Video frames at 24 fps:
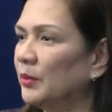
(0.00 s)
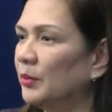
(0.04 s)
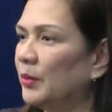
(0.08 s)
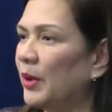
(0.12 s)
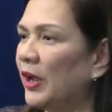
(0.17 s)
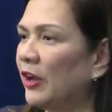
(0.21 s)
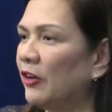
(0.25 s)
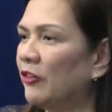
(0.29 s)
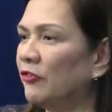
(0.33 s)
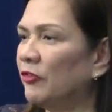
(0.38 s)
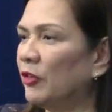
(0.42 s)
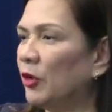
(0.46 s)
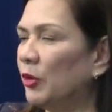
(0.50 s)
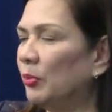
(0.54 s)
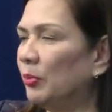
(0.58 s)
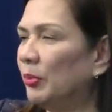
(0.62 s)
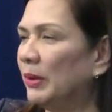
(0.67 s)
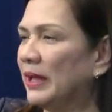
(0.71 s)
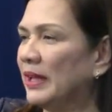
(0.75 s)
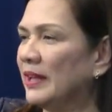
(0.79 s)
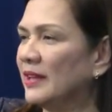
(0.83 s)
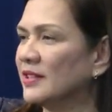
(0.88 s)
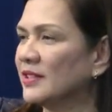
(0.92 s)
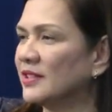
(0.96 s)
Microphone,
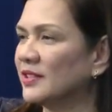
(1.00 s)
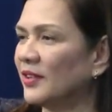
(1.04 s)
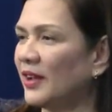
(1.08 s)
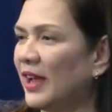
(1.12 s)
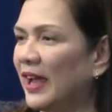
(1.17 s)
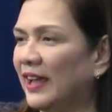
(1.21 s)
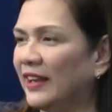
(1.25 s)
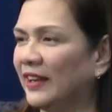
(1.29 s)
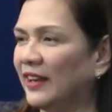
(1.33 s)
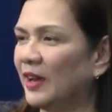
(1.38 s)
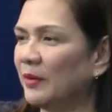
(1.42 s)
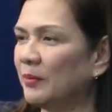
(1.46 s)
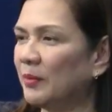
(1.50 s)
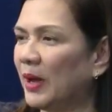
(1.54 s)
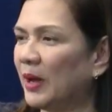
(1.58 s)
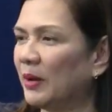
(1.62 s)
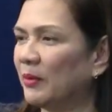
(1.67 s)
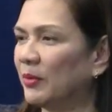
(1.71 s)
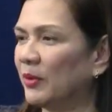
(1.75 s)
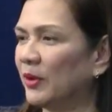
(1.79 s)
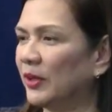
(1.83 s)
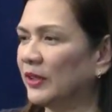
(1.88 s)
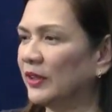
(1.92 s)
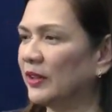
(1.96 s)
please. Hana,
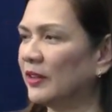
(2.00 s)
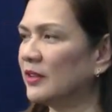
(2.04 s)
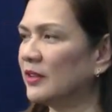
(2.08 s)
paabot.